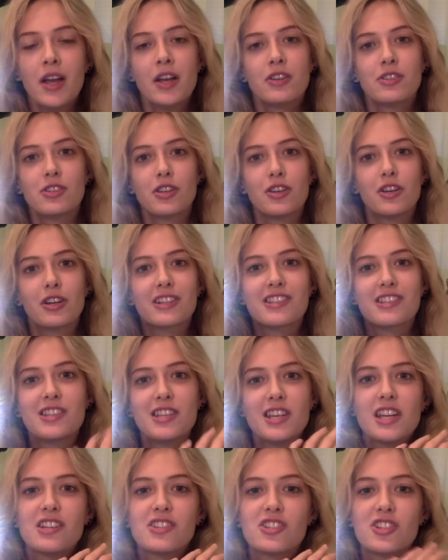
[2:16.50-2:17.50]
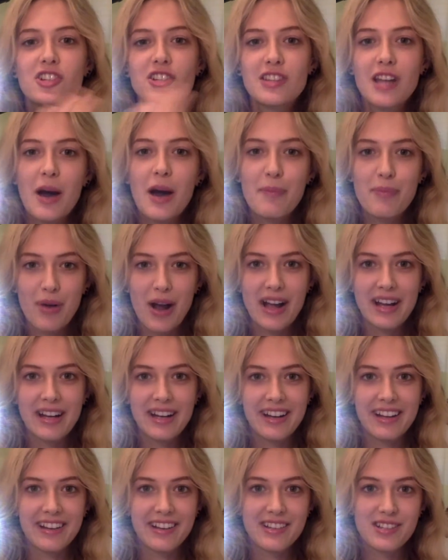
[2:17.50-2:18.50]
So you could see just how bright
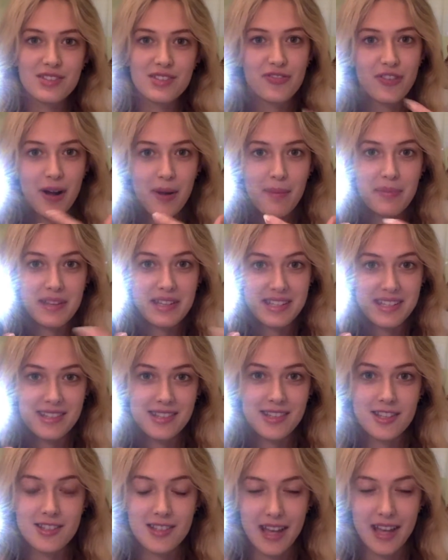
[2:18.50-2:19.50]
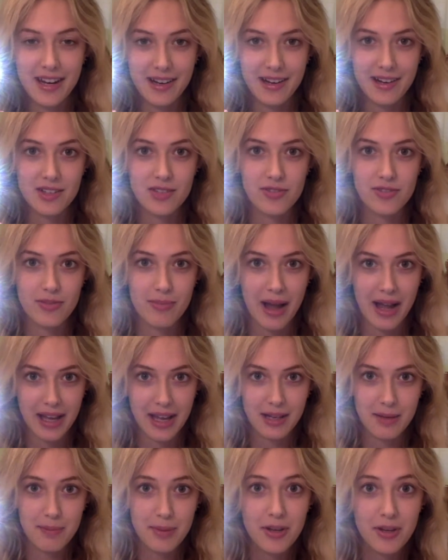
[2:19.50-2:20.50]
it is from the distance that it is from
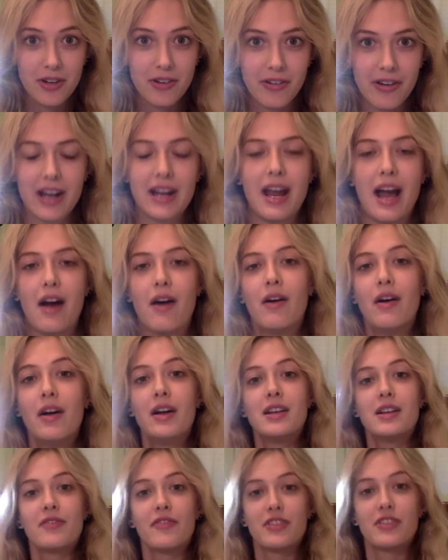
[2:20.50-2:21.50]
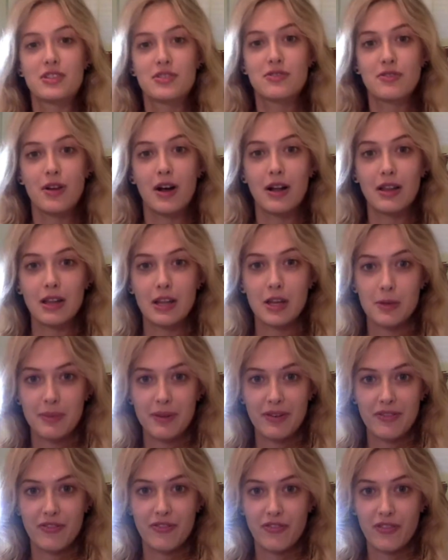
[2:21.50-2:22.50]
my computer right now. If it's a little
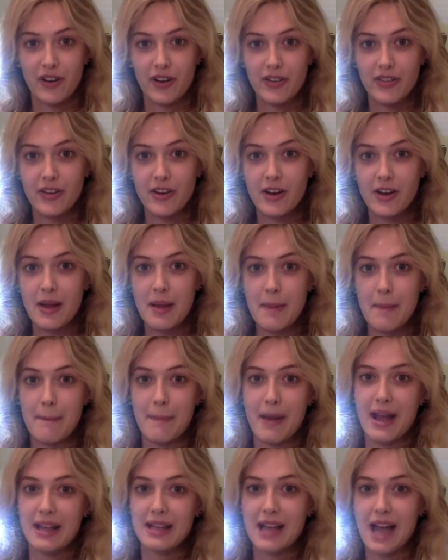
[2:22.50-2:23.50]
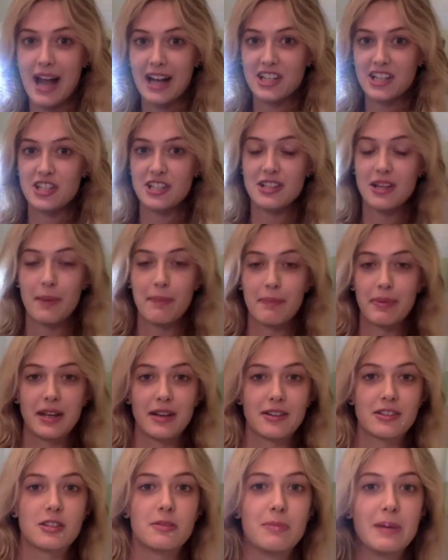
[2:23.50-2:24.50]
bit further, it might actually
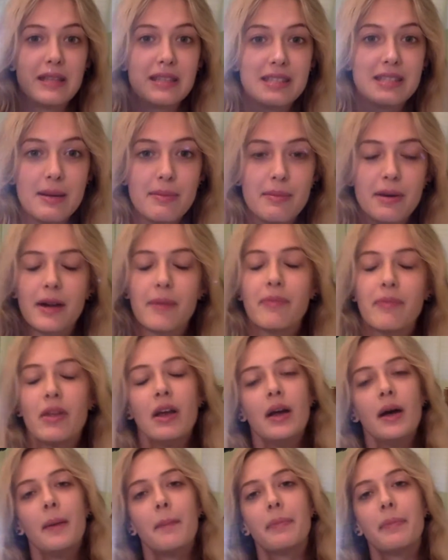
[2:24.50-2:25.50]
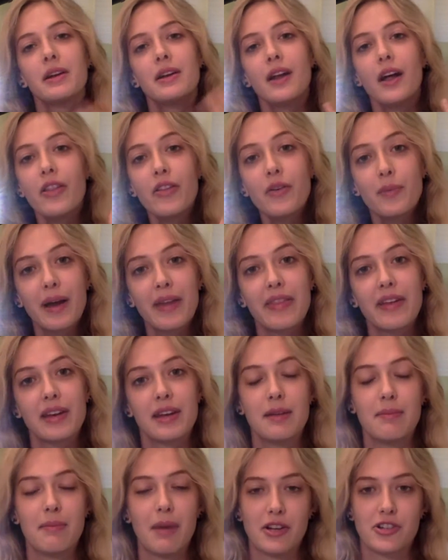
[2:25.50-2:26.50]
appear to be dimmer. But another way that
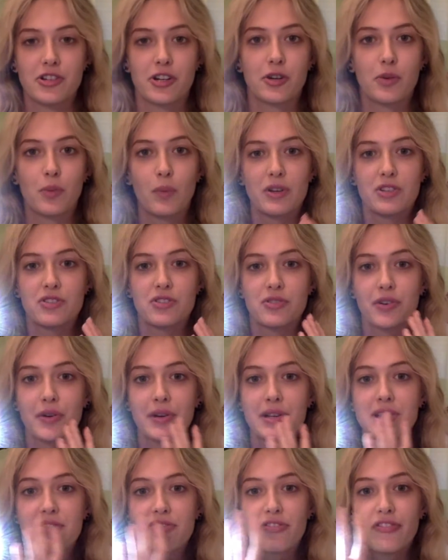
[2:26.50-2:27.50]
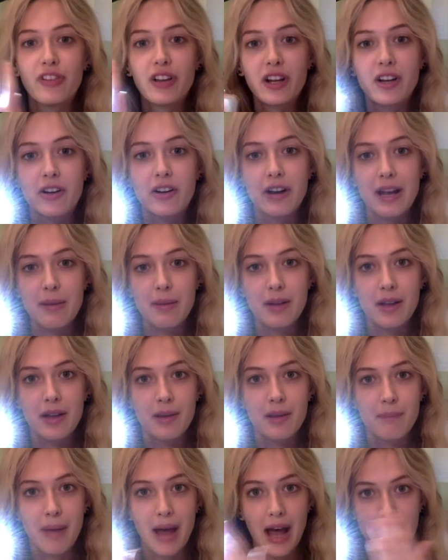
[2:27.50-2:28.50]
he measured was through its flickering
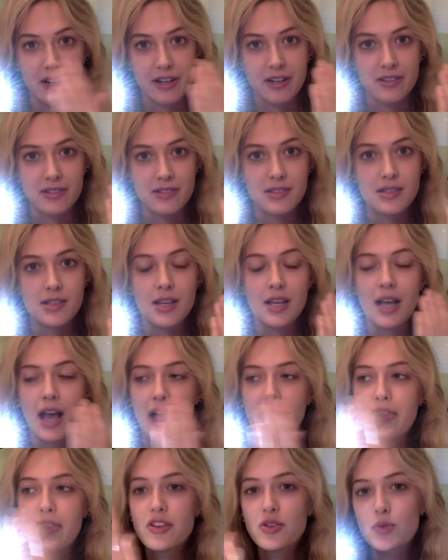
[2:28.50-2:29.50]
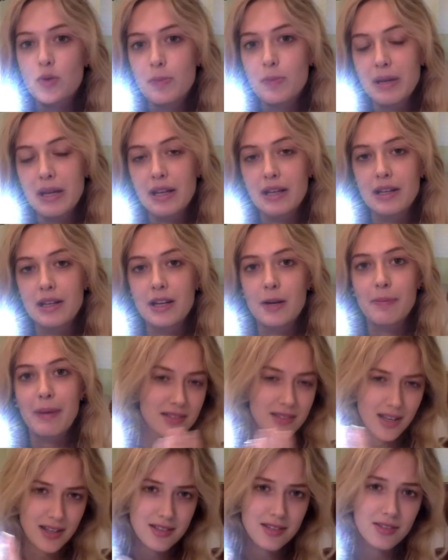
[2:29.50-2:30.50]
patterns. And this would be nearby
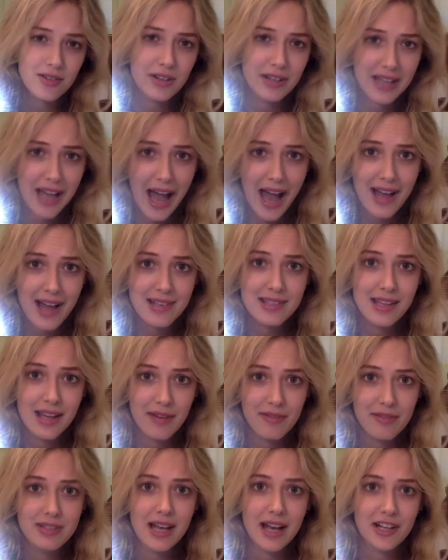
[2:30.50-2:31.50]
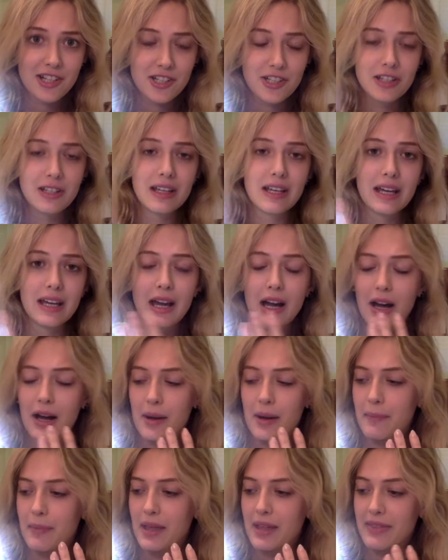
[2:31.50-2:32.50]
dust or gas that was actually
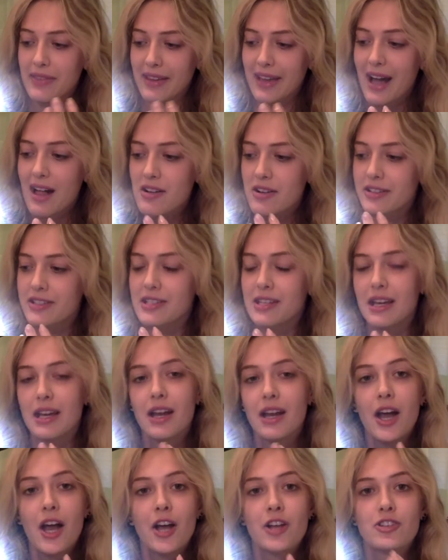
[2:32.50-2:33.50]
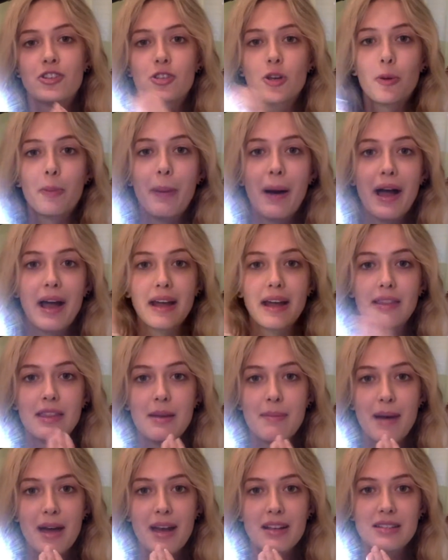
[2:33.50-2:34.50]
in the galaxy. So by the
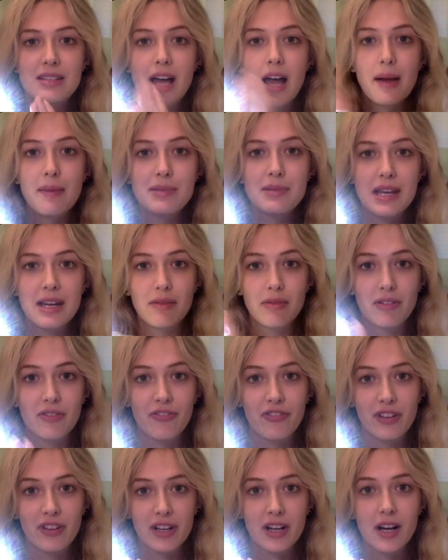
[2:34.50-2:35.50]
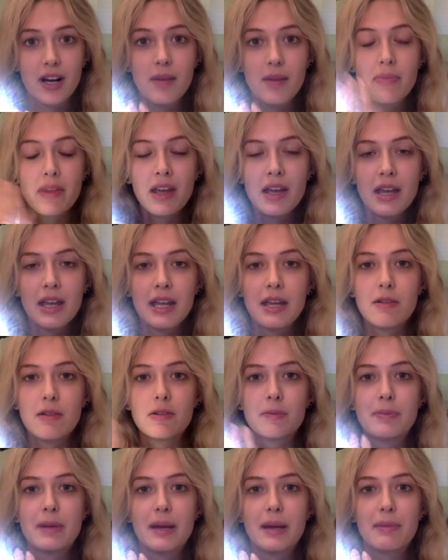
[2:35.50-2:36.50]
amount of times that it would flicker, he
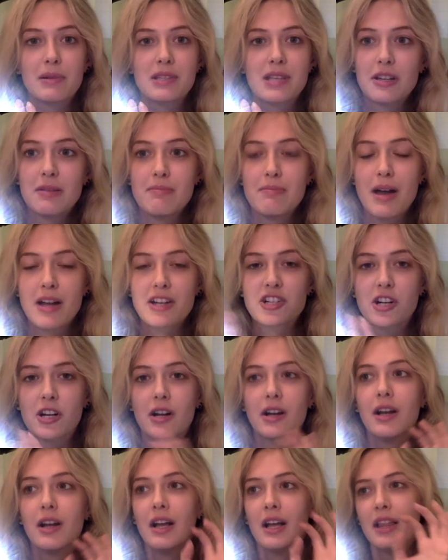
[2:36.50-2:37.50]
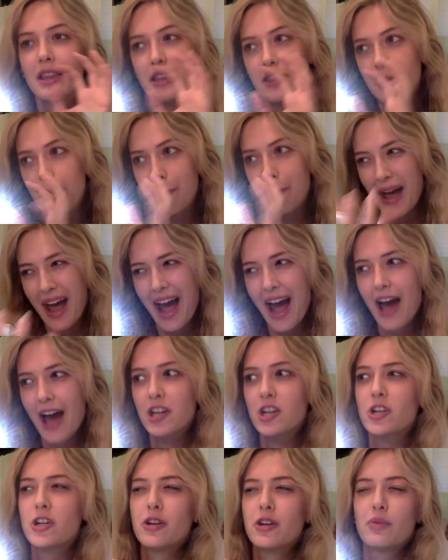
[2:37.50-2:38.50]
would be able to measure the
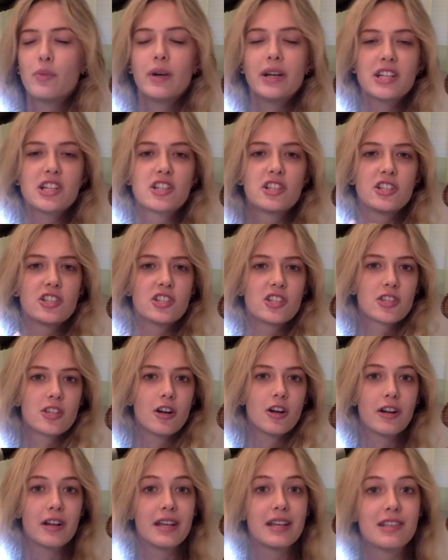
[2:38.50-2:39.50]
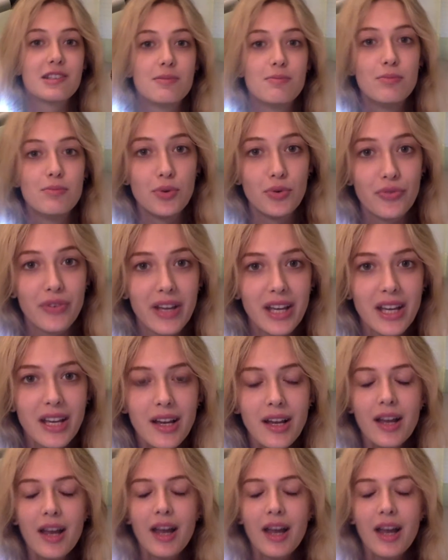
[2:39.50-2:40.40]
pattern in which this star is moving.